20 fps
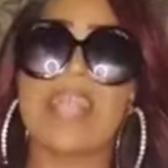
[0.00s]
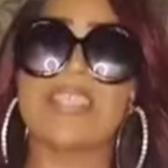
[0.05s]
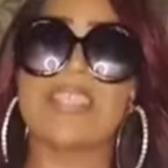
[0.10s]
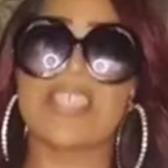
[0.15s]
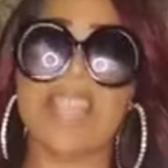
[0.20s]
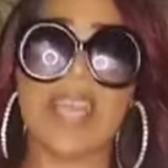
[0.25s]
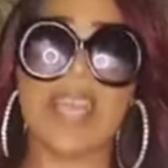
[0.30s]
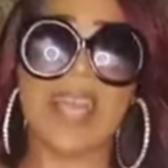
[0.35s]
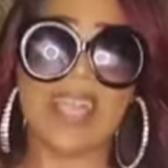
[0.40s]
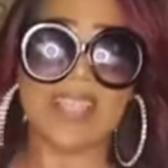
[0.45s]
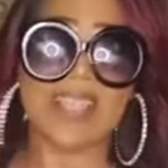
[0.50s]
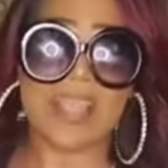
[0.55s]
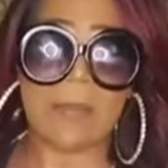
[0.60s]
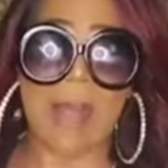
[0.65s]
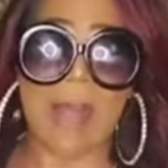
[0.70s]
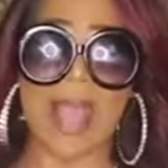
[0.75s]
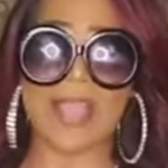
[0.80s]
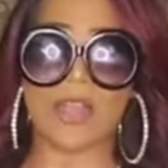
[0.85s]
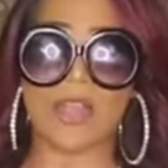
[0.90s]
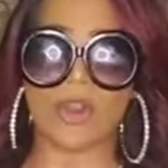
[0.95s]
Shout out to
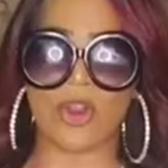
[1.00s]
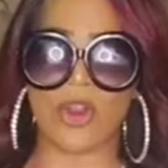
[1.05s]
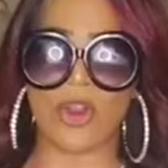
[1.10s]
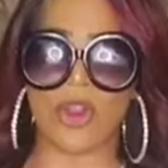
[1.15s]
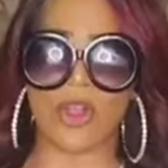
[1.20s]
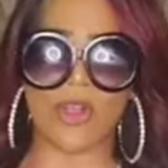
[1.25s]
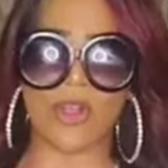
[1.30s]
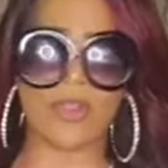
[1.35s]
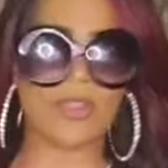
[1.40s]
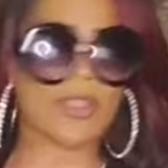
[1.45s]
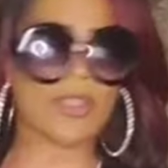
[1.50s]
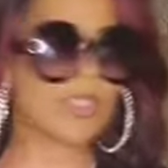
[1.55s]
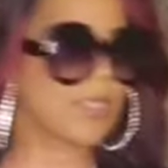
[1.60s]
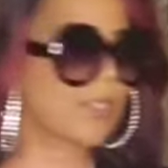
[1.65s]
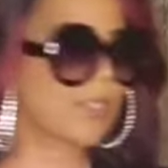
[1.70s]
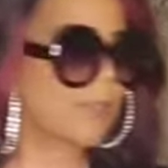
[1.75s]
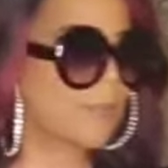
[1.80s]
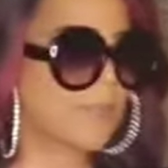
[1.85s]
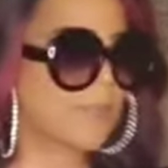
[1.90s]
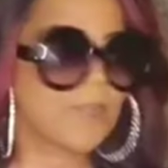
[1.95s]
my
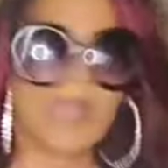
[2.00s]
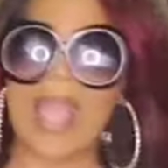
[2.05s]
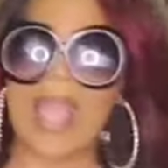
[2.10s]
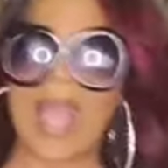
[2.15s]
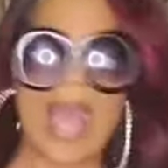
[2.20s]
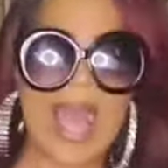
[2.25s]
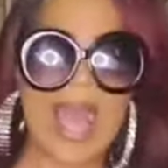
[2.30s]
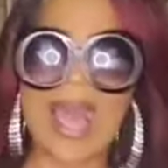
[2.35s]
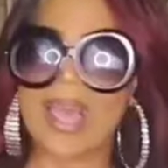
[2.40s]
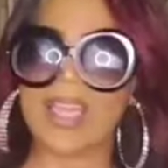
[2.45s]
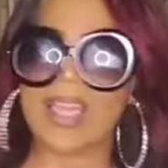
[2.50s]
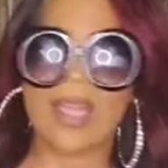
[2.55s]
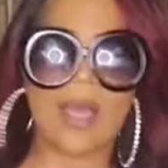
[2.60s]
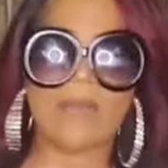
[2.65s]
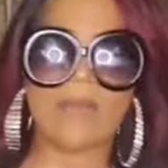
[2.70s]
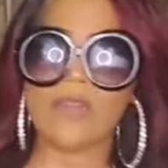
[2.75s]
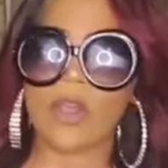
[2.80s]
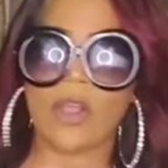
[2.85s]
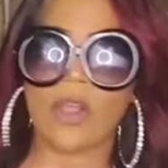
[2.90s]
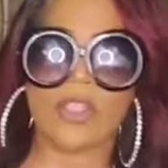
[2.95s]
girls. I
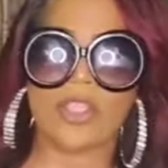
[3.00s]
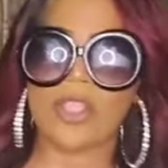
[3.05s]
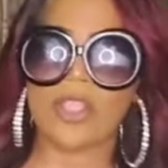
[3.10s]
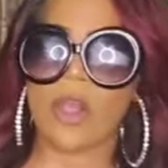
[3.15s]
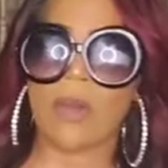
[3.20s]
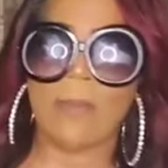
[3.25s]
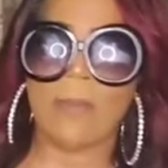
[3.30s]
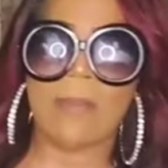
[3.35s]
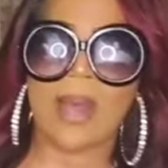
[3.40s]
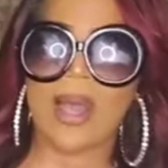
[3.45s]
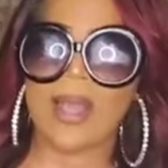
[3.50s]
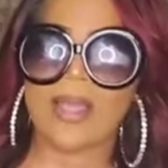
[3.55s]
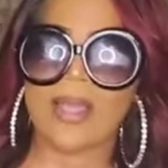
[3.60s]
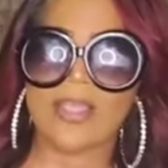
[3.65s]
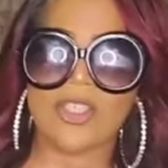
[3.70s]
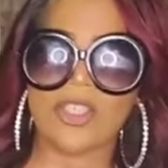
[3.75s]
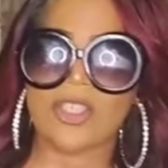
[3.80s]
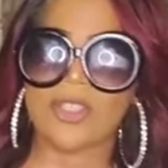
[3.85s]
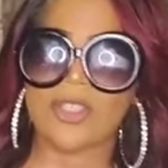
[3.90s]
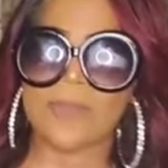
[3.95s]
love y'all so
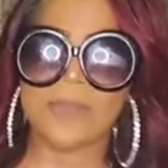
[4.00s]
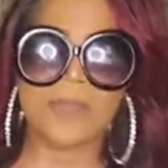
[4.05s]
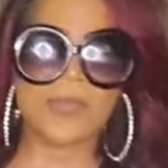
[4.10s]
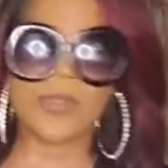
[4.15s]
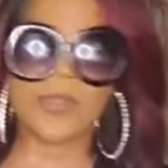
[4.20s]
much.